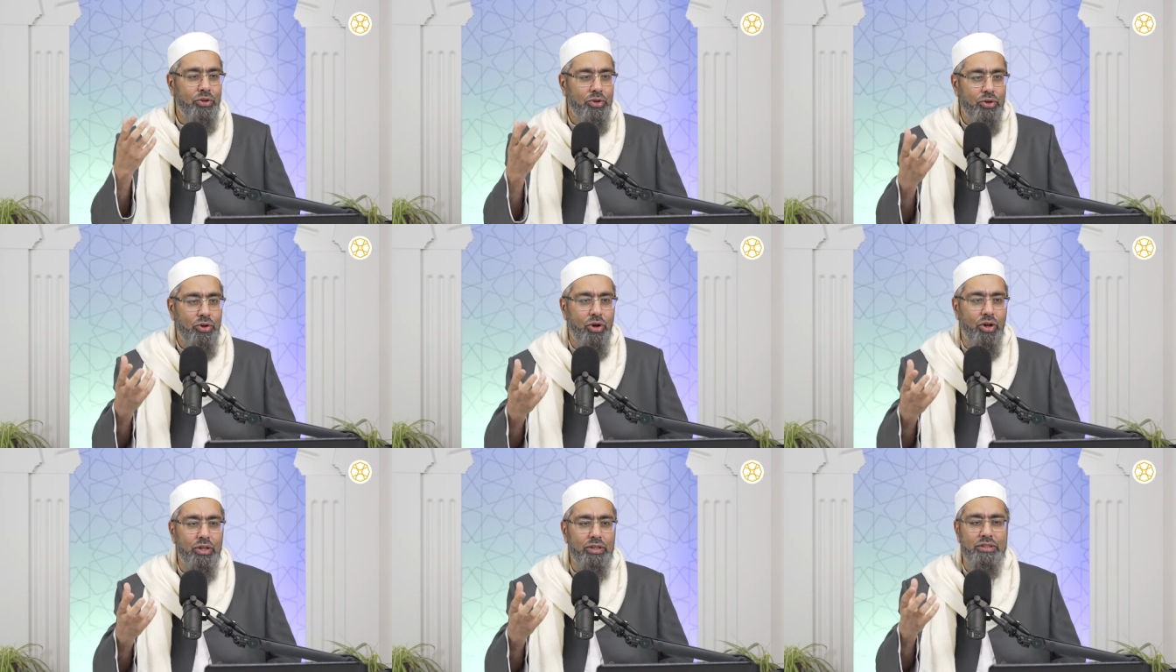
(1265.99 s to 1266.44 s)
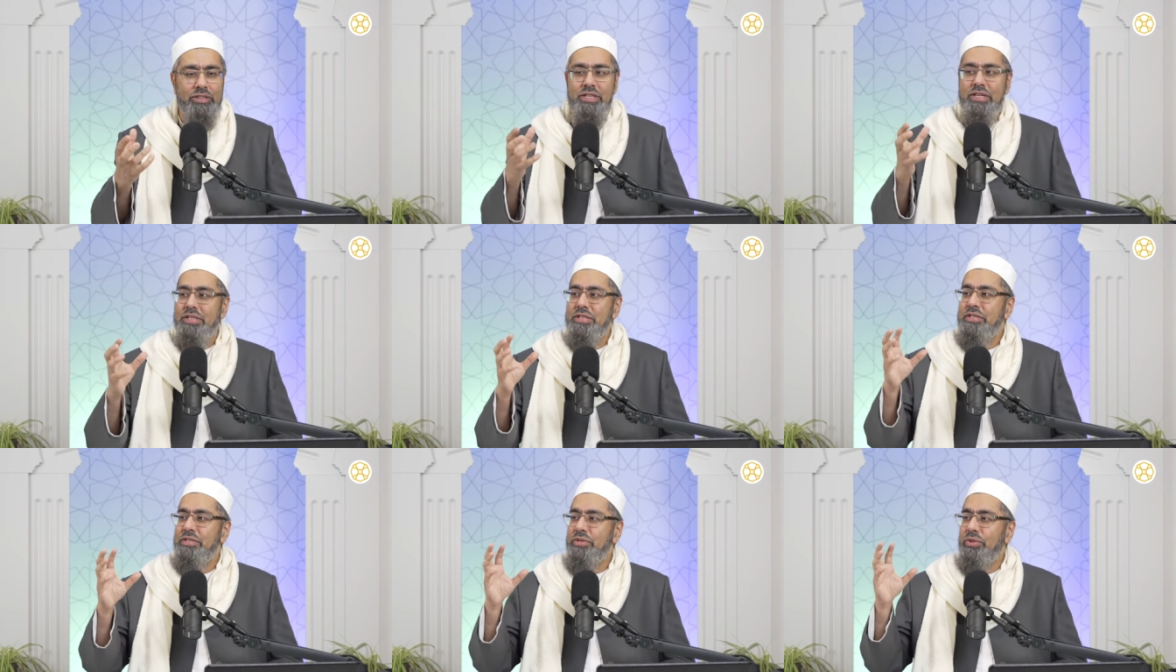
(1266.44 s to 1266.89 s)
calls
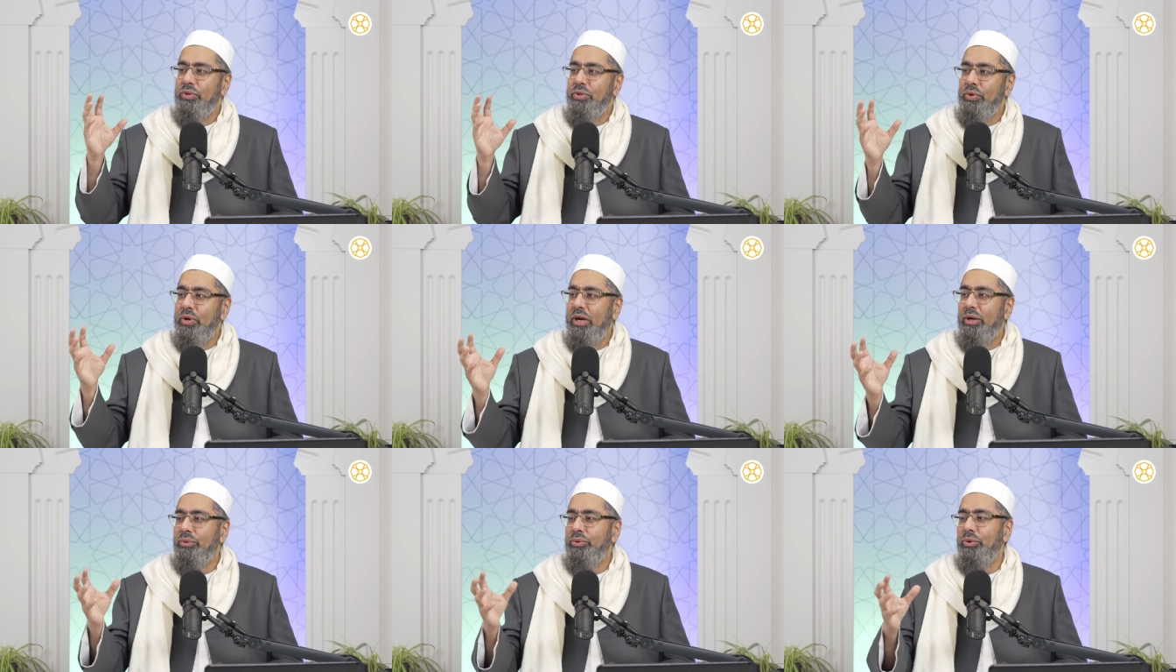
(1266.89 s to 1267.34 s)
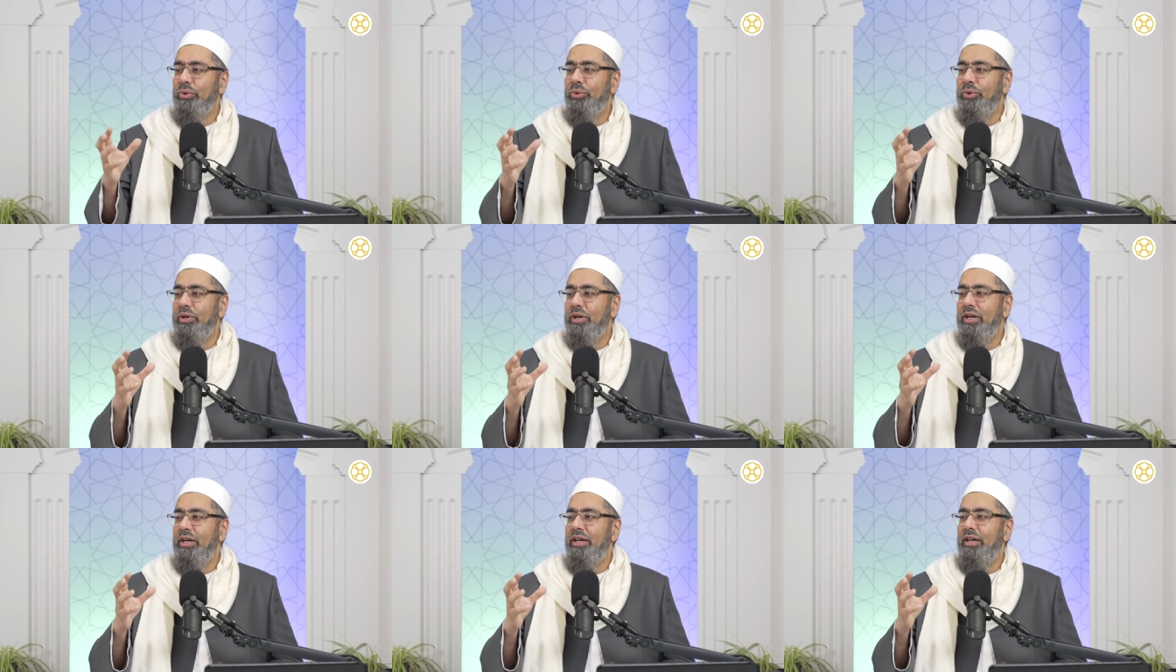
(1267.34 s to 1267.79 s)
us throughout the
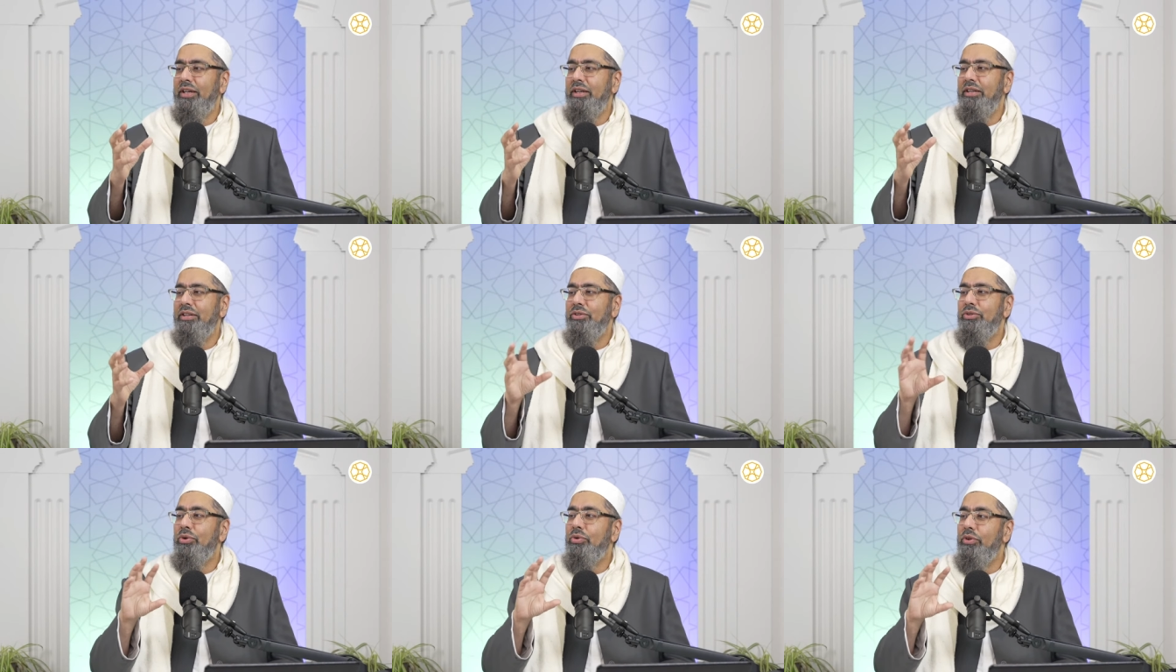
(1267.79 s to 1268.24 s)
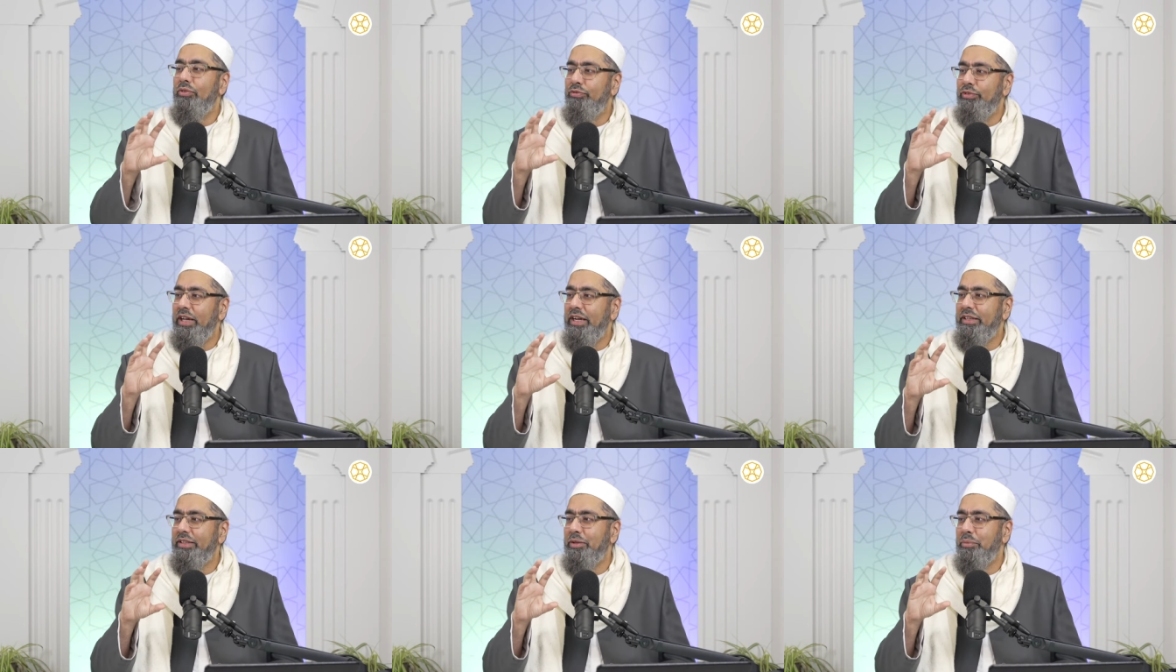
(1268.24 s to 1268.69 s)
Quran to
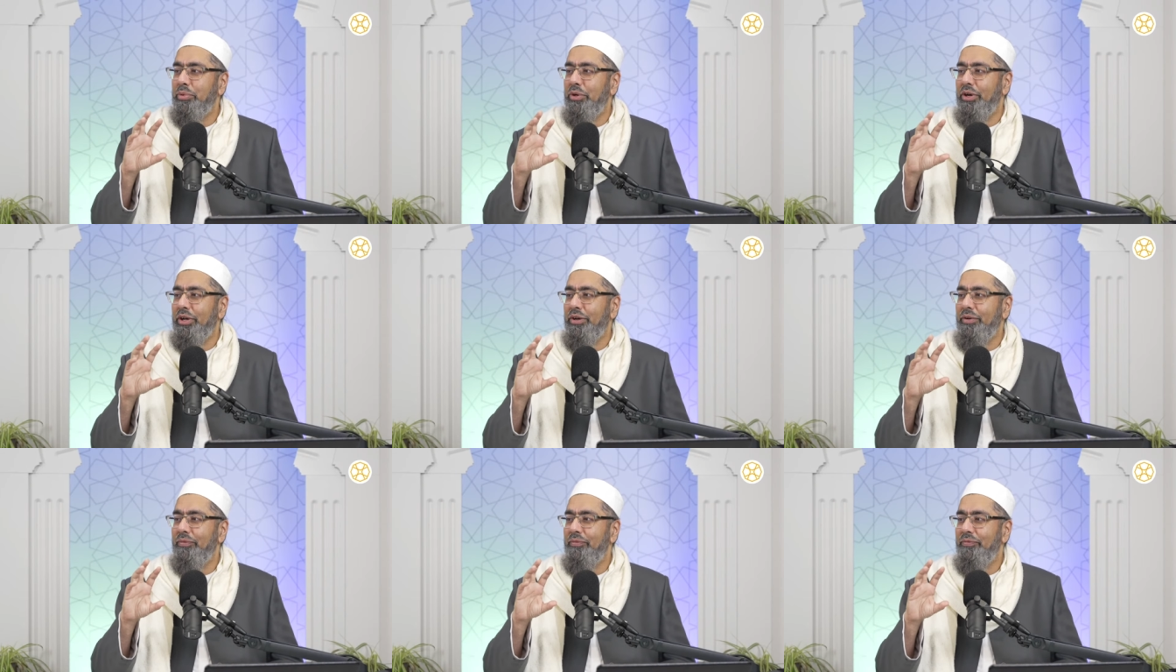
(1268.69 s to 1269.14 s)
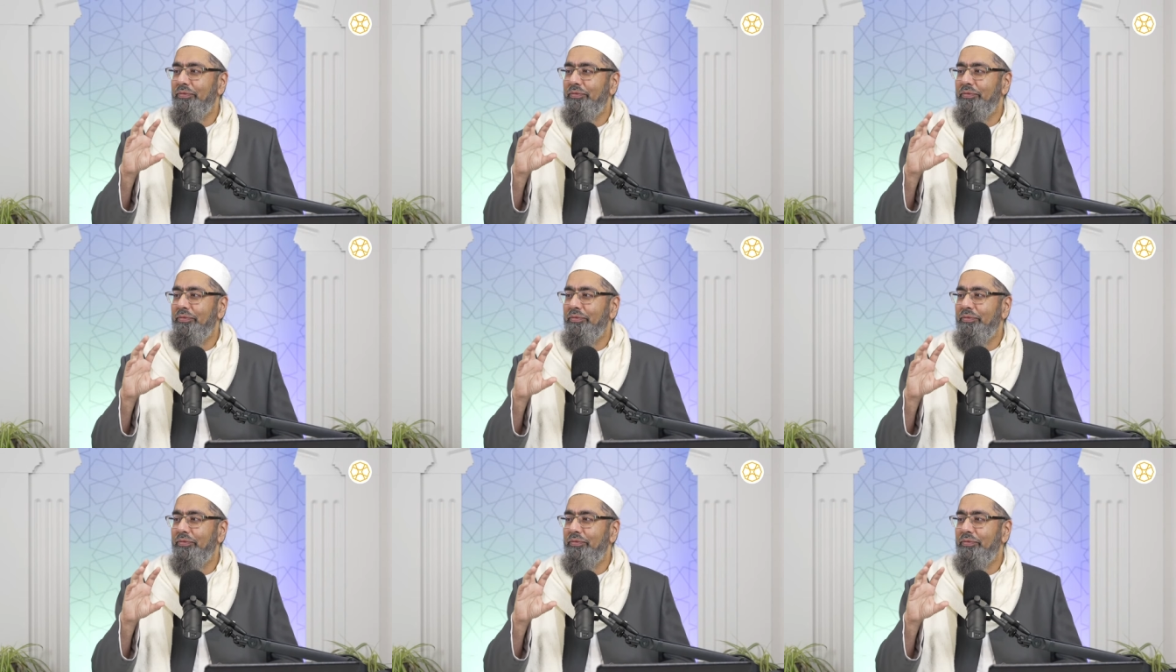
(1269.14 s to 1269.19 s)
reflect upon.